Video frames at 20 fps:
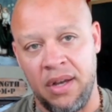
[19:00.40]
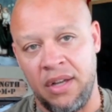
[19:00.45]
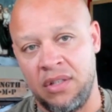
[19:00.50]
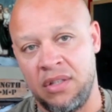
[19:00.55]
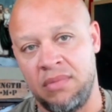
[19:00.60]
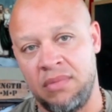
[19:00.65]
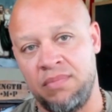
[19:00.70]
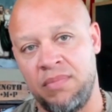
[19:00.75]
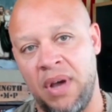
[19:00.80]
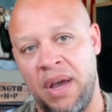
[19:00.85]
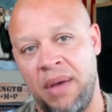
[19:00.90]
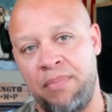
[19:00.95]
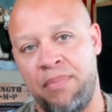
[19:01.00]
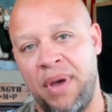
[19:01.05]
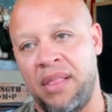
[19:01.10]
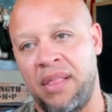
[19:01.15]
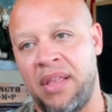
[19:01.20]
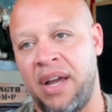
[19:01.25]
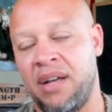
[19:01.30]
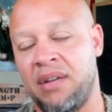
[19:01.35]
I, I
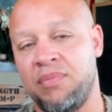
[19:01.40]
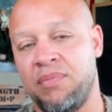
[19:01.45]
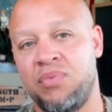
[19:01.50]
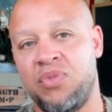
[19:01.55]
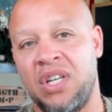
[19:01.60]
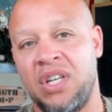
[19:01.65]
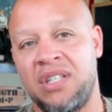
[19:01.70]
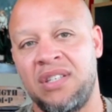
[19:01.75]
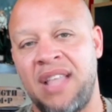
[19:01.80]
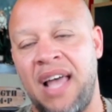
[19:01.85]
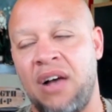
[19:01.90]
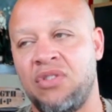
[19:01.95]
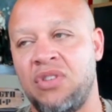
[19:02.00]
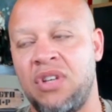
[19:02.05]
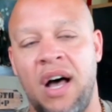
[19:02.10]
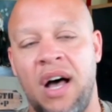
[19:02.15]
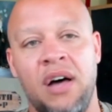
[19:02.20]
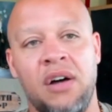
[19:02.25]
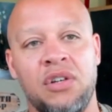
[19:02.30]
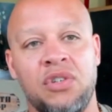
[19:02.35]
paid like
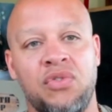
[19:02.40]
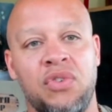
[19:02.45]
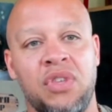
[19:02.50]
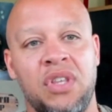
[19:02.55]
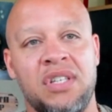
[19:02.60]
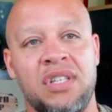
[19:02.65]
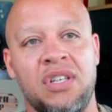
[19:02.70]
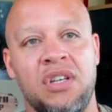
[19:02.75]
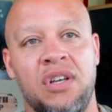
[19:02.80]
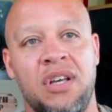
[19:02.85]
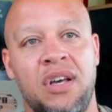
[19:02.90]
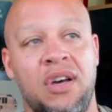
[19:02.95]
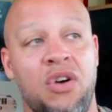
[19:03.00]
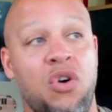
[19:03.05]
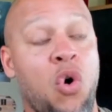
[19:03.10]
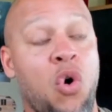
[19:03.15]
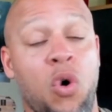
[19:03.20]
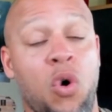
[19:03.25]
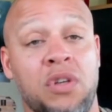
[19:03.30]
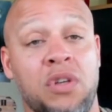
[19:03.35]
$6,000 for this
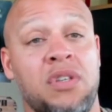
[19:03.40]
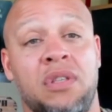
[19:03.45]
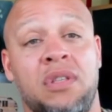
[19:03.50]
course that,